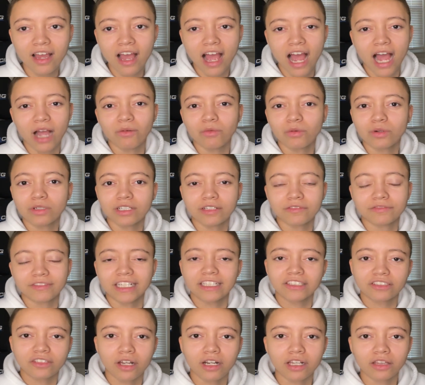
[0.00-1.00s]
I wonder if they
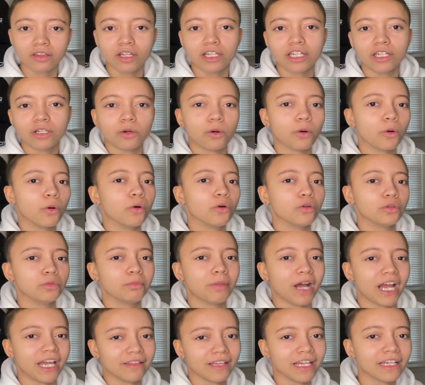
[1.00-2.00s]
started looking old
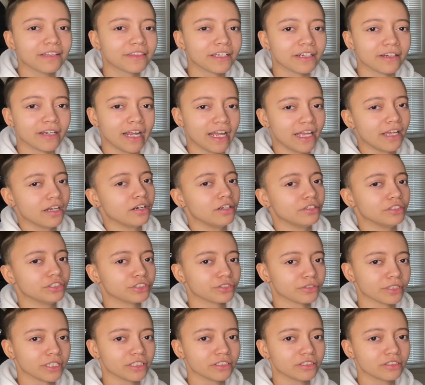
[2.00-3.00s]
by like their
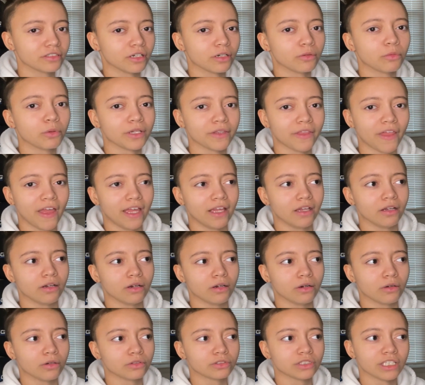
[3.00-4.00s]
800s, or were they,
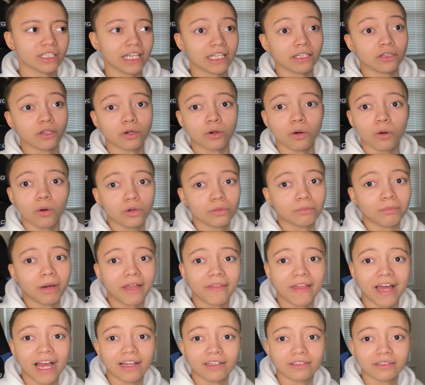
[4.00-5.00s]
did they look old by
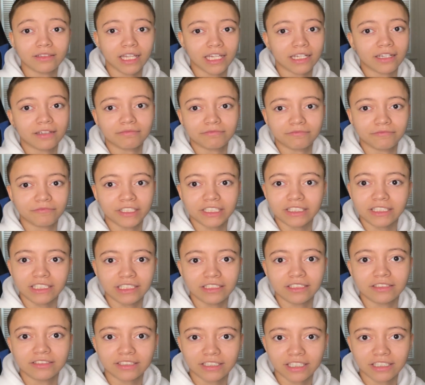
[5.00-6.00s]
that, like,
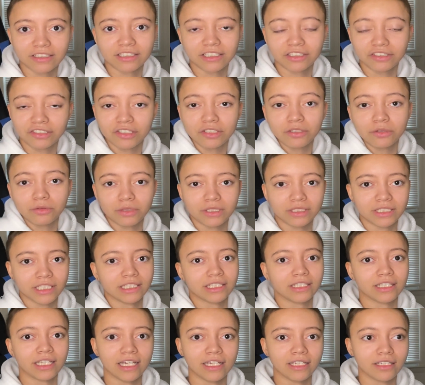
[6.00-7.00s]
50 62, and
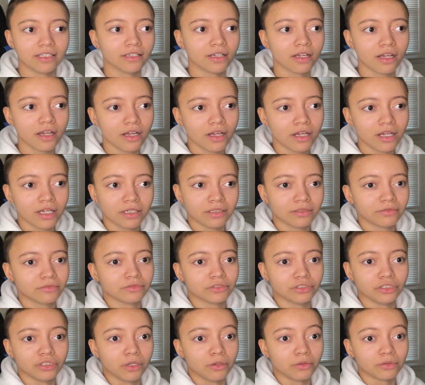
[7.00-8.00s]
then they,
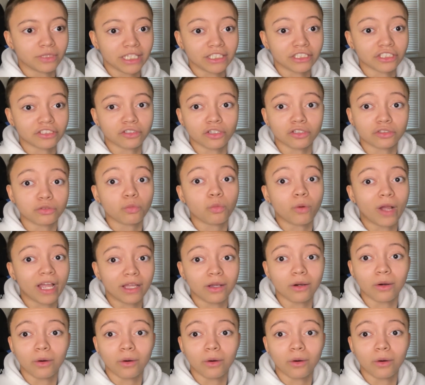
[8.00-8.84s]
you know, they just looked way